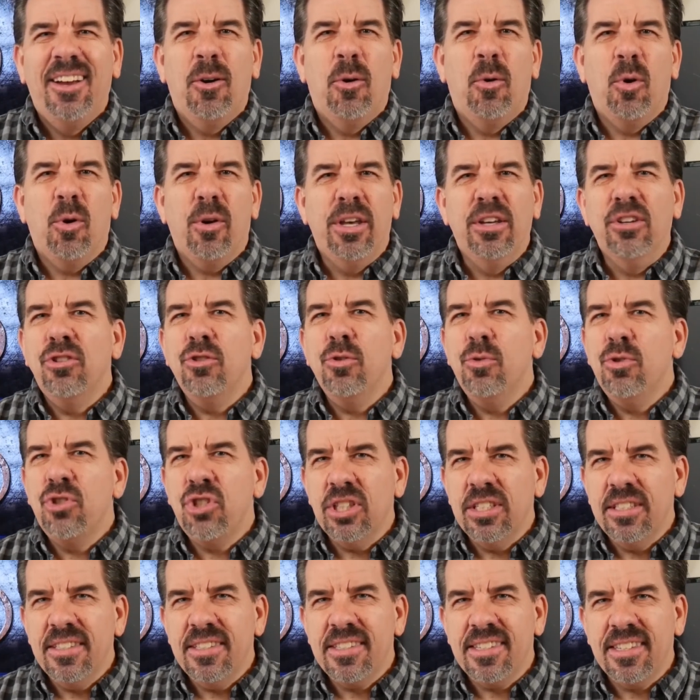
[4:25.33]
or
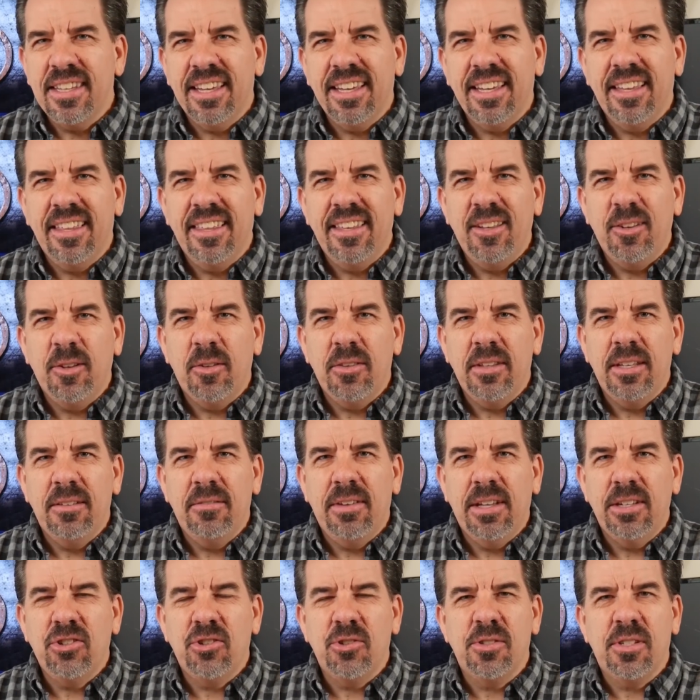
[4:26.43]
Illusions, uh, you know, The
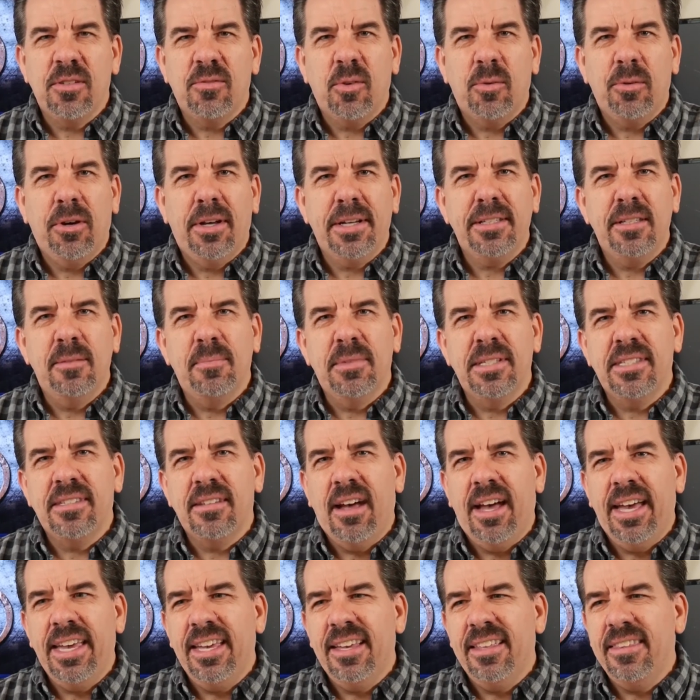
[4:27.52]
Adventures of a Reluctant
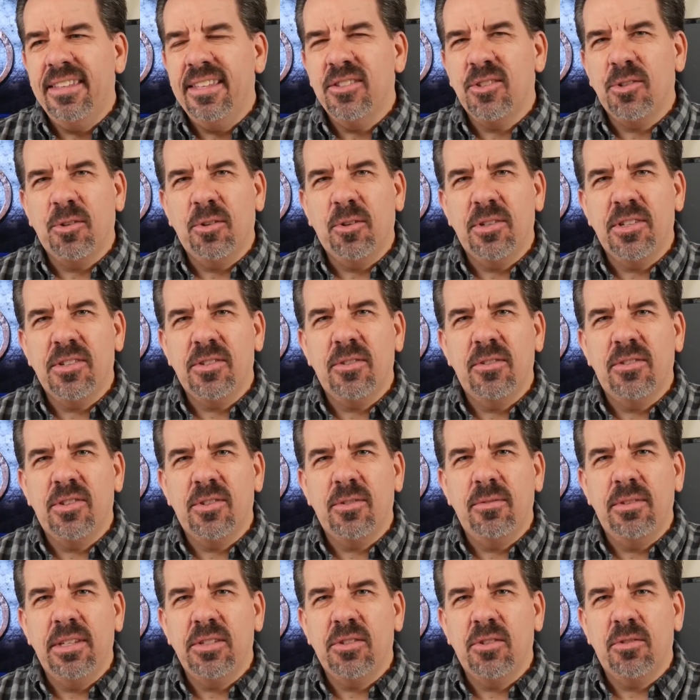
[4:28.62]
Messiah, these are,
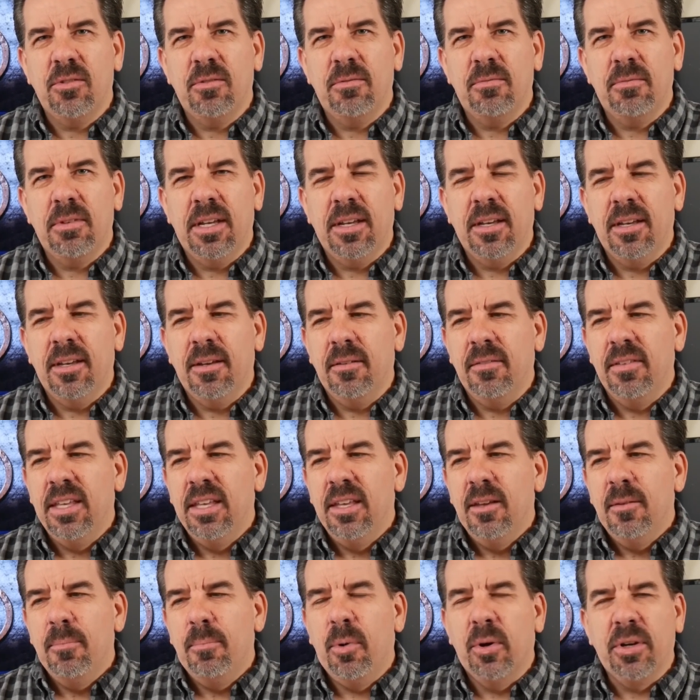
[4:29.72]
these are uh,
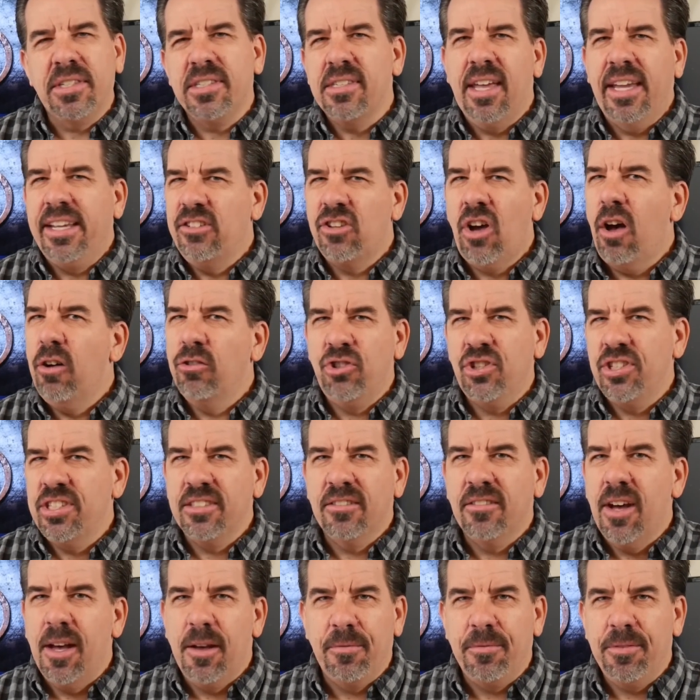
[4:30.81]
books Scientologists
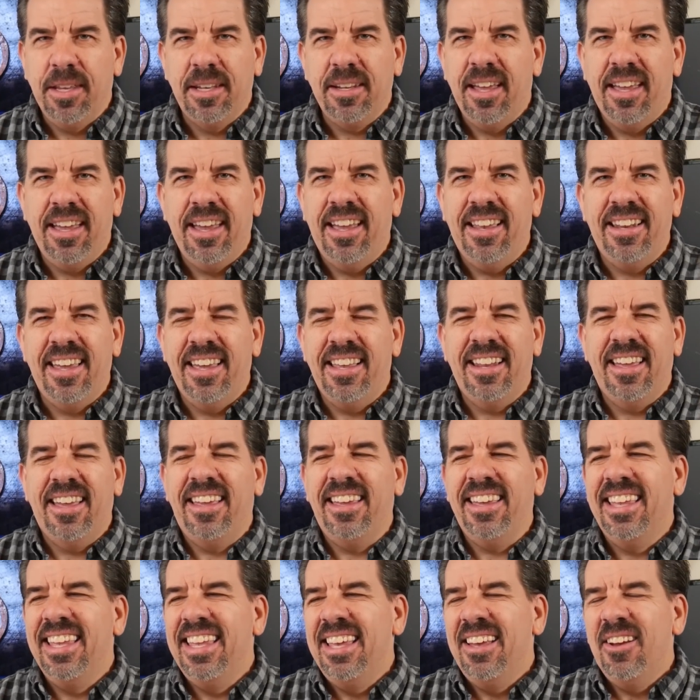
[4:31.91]
love, and, and, and
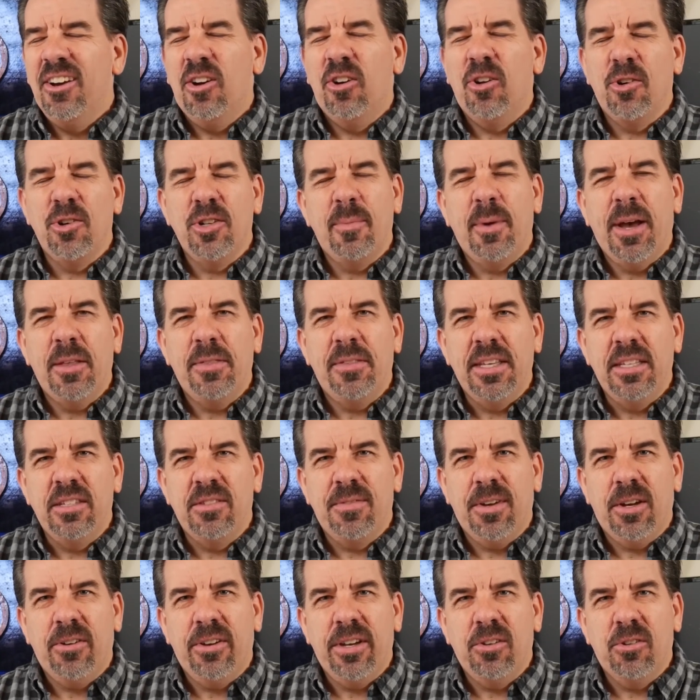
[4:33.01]
I learned about these
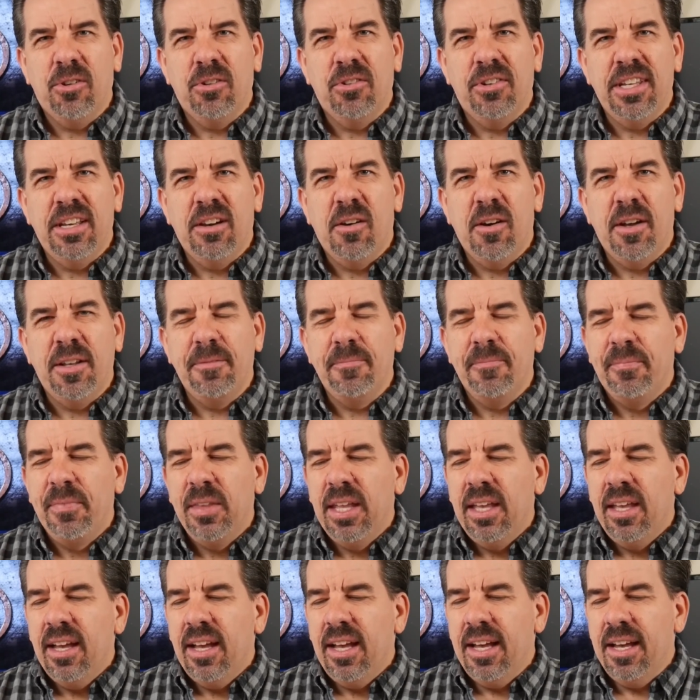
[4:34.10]
very early on.
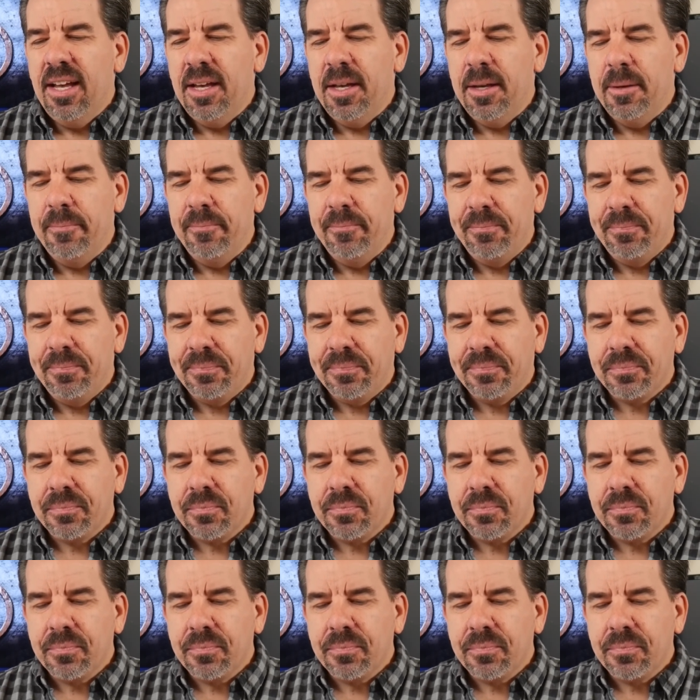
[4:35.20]
Um,